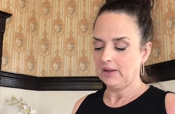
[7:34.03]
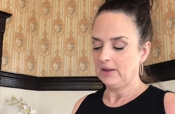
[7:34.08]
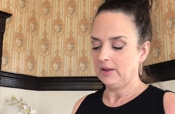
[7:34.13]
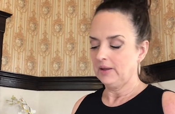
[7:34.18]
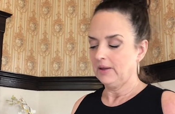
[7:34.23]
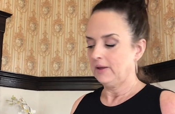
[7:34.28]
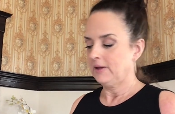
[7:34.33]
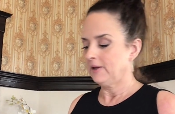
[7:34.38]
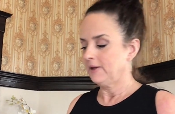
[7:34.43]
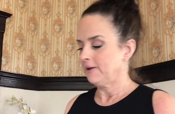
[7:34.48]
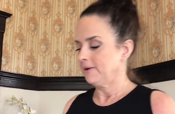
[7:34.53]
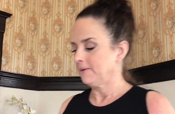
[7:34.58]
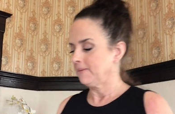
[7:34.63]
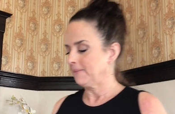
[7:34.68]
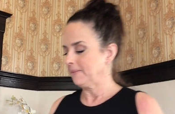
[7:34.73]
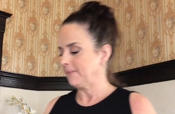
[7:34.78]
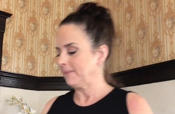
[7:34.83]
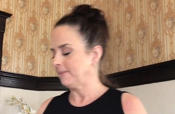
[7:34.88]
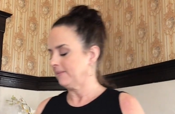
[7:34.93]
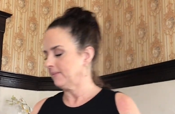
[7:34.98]

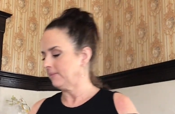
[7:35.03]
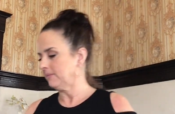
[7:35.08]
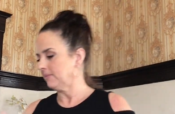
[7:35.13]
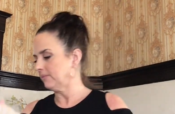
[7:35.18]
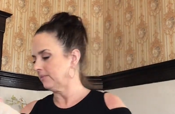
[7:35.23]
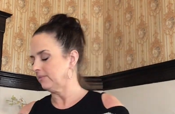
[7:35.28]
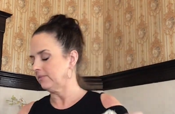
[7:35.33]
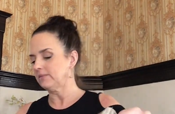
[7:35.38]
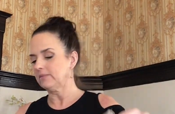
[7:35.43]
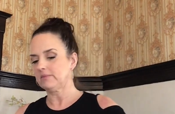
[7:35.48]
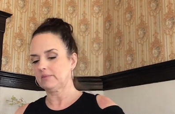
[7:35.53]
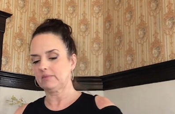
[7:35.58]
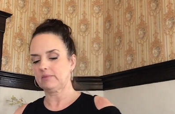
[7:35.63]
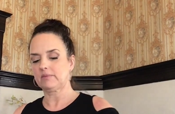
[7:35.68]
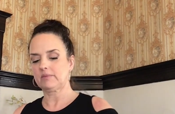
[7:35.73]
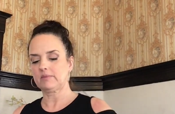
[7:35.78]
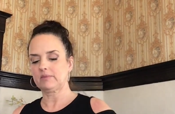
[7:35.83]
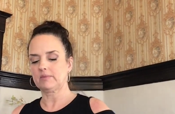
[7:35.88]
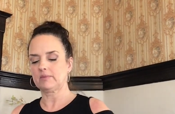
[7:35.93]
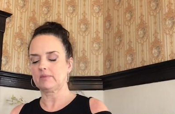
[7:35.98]

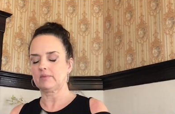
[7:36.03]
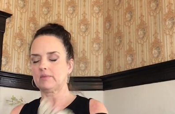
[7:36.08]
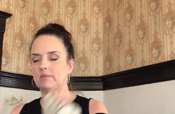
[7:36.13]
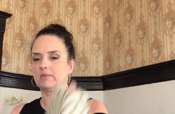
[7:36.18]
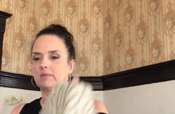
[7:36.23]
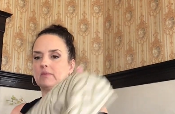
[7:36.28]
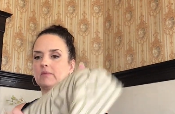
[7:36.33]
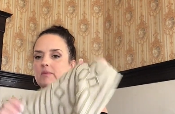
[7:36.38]
No one is speaking in this clip.